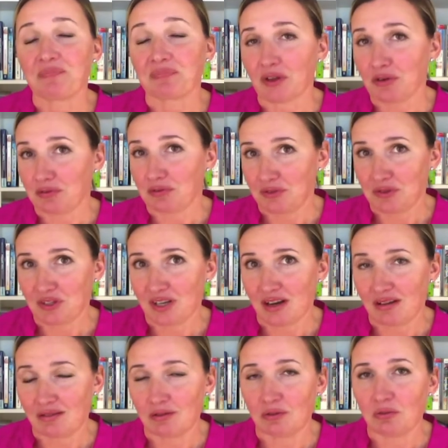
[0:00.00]
of your
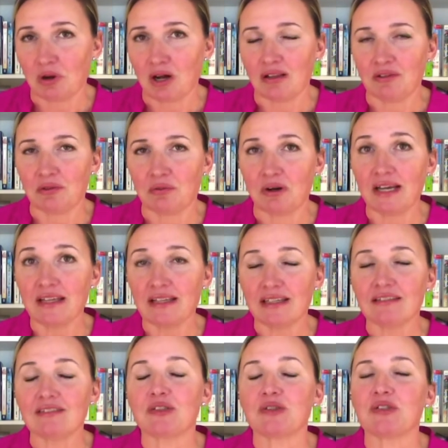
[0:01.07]
cycle while you're
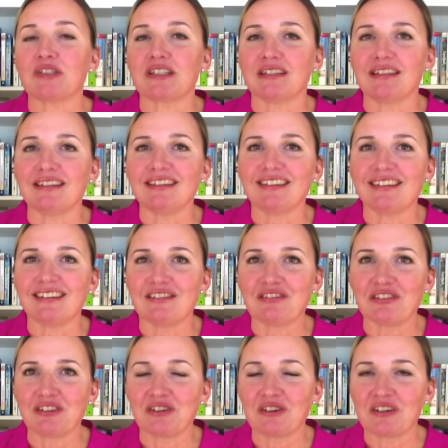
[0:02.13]
waiting to see if
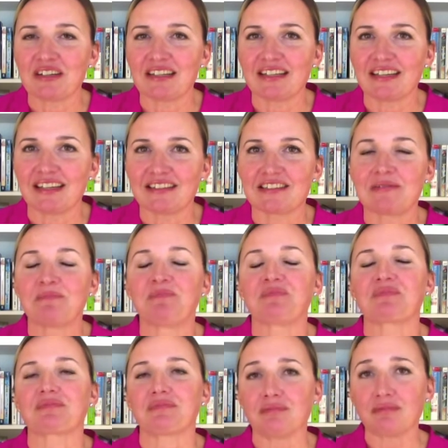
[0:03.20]
you're gonna get
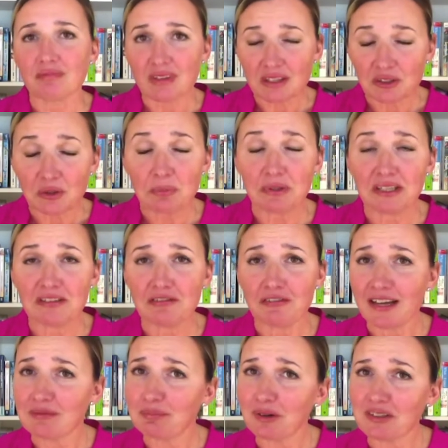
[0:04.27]
your big
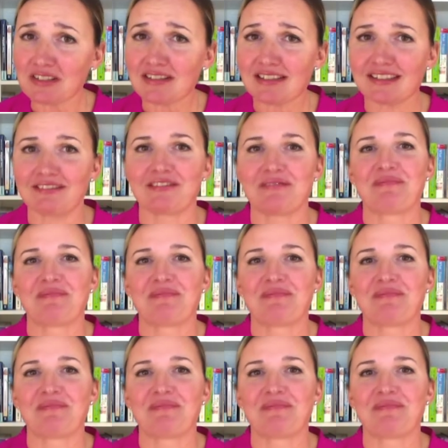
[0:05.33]
fat positive.